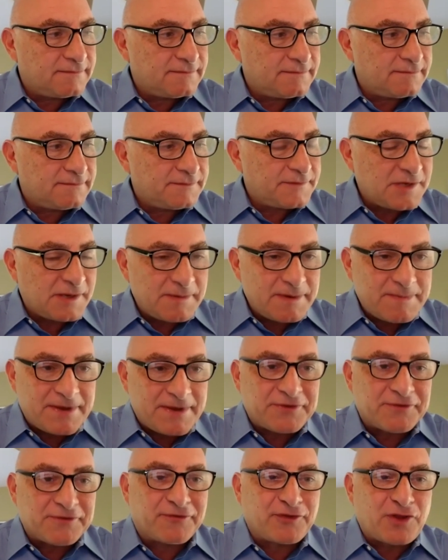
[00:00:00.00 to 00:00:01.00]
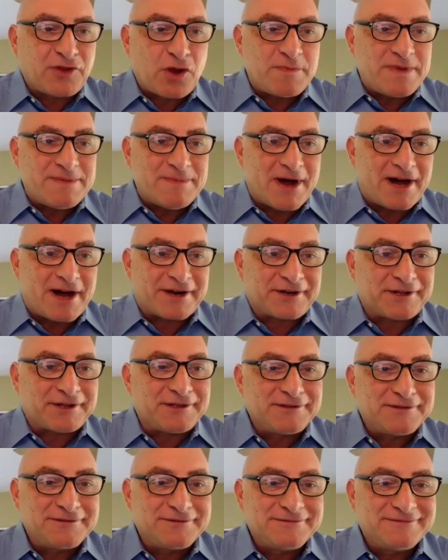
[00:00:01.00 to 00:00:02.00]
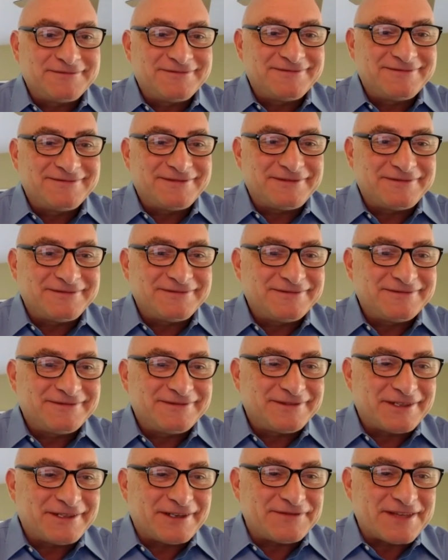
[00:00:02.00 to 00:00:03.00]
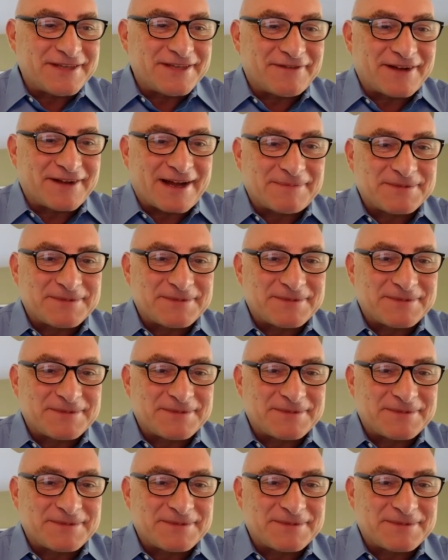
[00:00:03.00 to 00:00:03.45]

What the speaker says: the Floby model of DevOps.